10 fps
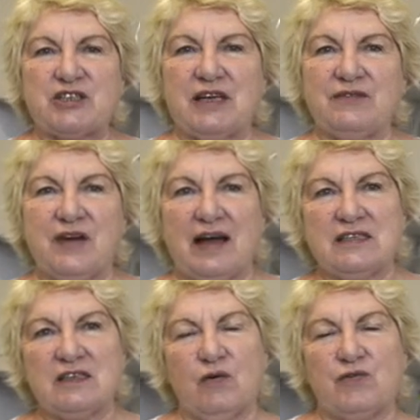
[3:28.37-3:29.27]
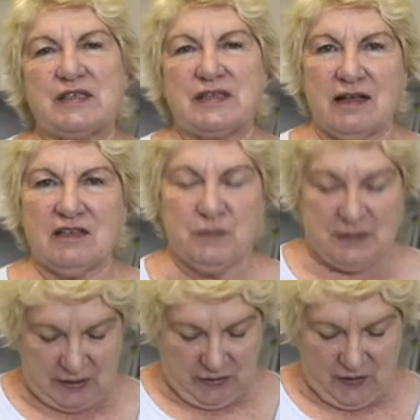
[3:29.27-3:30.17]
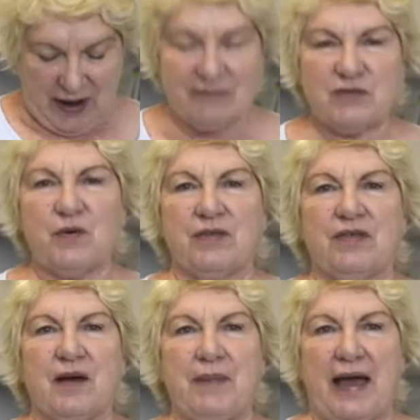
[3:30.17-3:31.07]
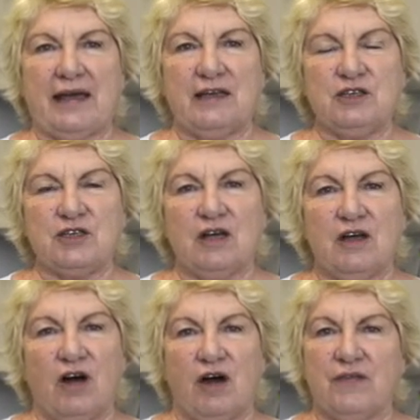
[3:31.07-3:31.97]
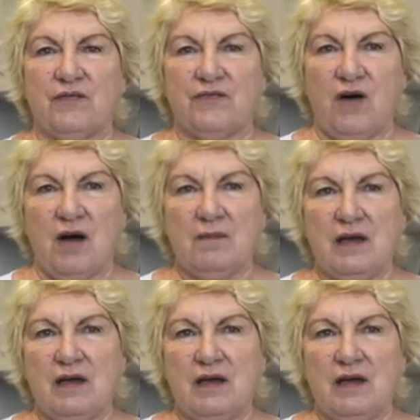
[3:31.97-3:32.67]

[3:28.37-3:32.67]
advisor or a salesman arrives with a package on the farm,